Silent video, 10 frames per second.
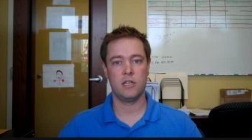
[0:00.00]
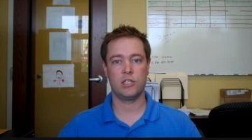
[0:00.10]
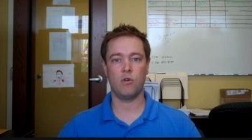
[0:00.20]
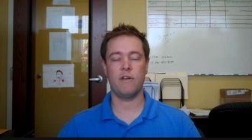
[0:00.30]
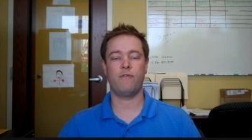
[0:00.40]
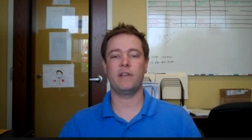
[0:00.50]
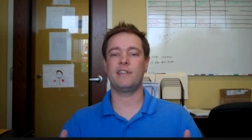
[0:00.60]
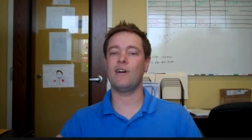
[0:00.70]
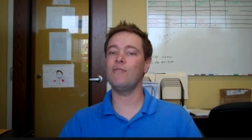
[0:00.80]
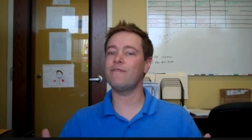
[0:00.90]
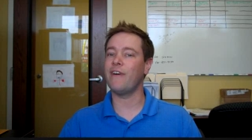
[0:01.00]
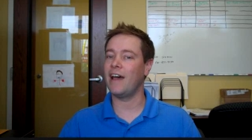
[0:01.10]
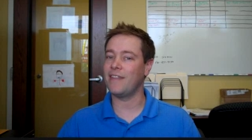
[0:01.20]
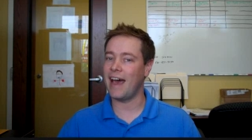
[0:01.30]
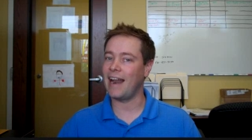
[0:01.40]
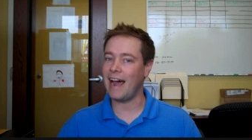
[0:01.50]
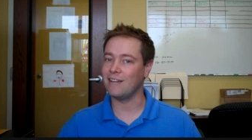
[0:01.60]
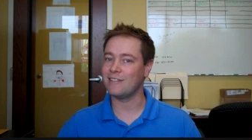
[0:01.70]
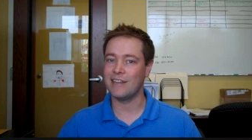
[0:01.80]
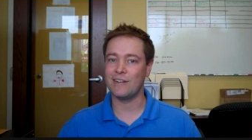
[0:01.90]
So if we don't find that
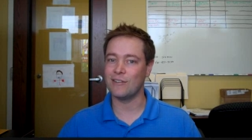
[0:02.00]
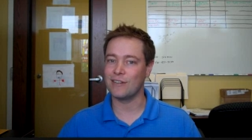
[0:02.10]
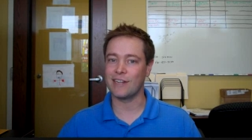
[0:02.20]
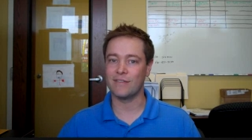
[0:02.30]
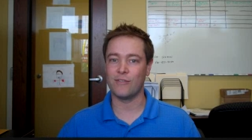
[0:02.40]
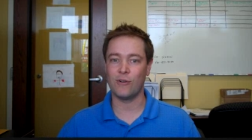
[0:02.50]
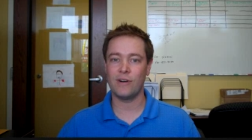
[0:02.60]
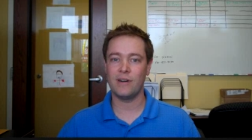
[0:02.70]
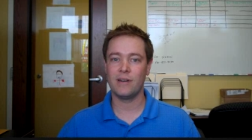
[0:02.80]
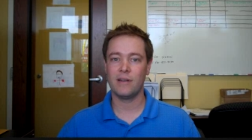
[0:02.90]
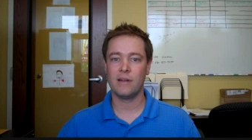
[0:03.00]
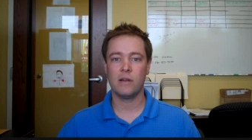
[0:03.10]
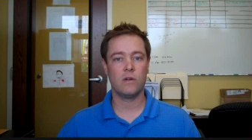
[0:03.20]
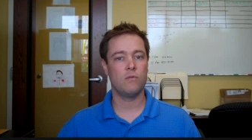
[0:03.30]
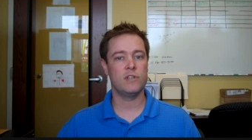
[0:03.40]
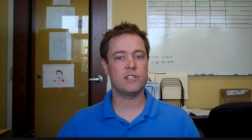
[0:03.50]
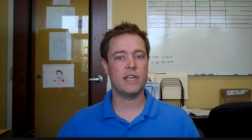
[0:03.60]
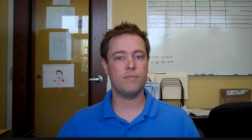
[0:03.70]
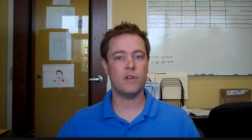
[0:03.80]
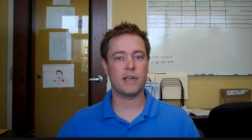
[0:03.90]
house that you're looking for, we just
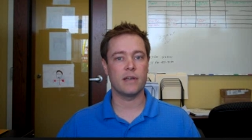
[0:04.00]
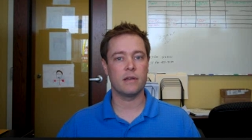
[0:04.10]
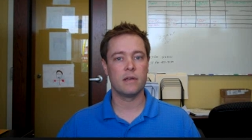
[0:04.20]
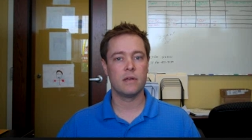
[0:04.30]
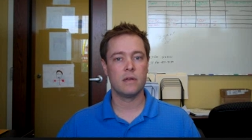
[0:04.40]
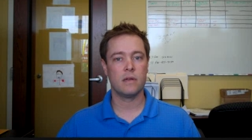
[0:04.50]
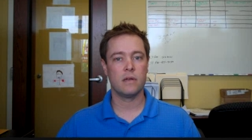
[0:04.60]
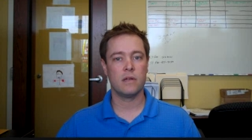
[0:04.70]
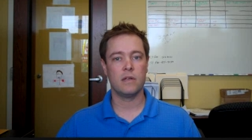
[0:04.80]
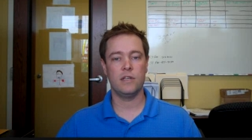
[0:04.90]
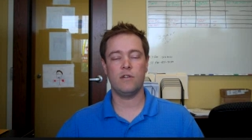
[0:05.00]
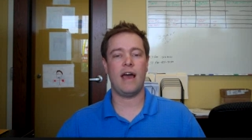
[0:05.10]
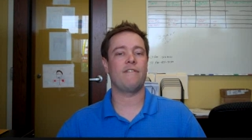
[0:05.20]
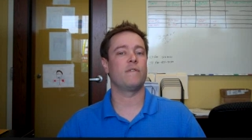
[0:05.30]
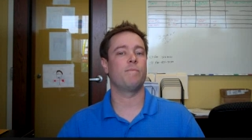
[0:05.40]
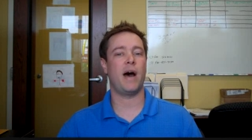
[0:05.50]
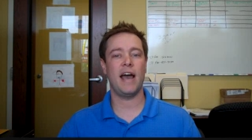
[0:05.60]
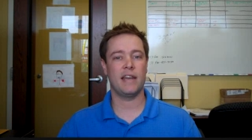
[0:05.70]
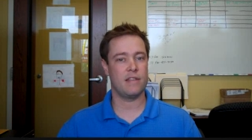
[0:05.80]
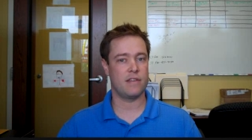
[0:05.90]
keep looking. You don't have to
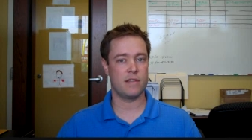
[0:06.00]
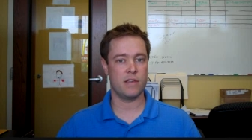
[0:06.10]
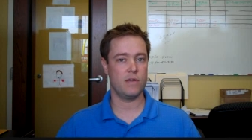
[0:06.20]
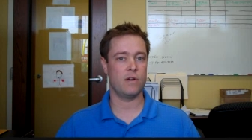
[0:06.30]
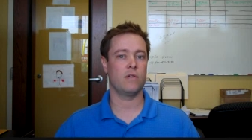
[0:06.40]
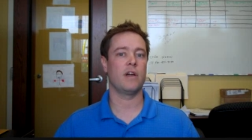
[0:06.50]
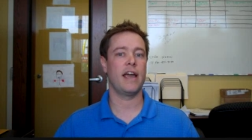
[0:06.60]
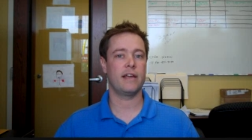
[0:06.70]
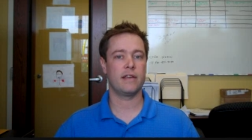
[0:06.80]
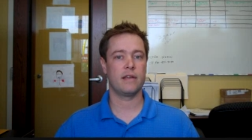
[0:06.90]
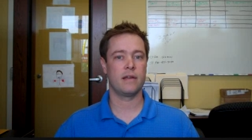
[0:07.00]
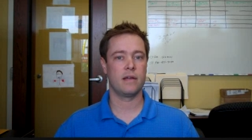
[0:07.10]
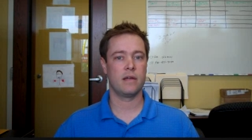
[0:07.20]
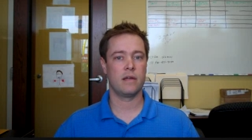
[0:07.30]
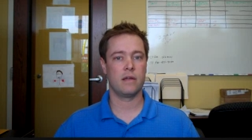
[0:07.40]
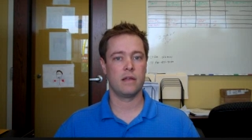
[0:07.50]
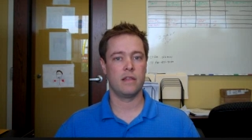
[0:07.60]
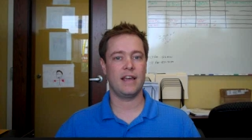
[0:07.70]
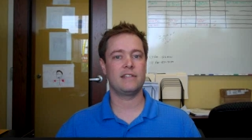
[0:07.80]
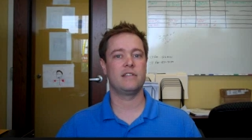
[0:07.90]
buy anything that you don't like.
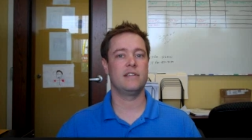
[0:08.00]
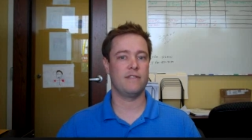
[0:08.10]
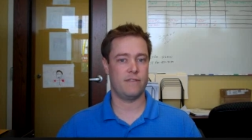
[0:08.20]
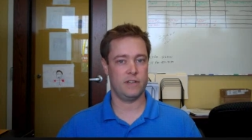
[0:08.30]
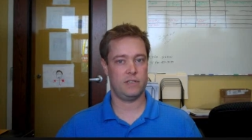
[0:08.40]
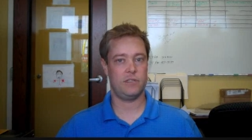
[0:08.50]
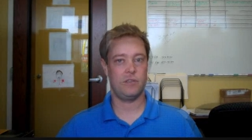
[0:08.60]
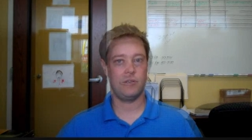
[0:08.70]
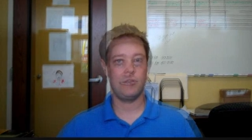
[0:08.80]
That's the difference.